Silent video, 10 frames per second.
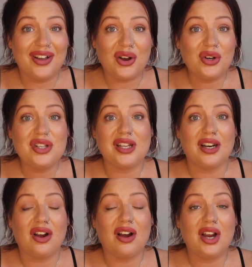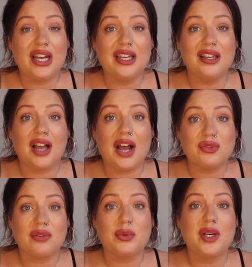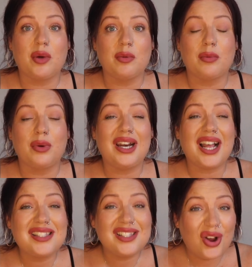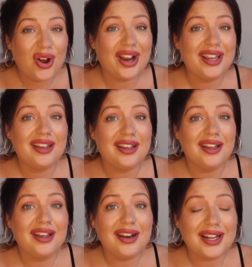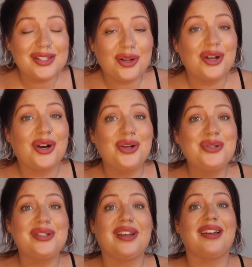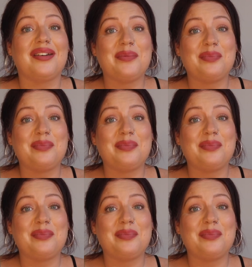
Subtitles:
Honestly, like, I have to have the window open. But last night I closed it.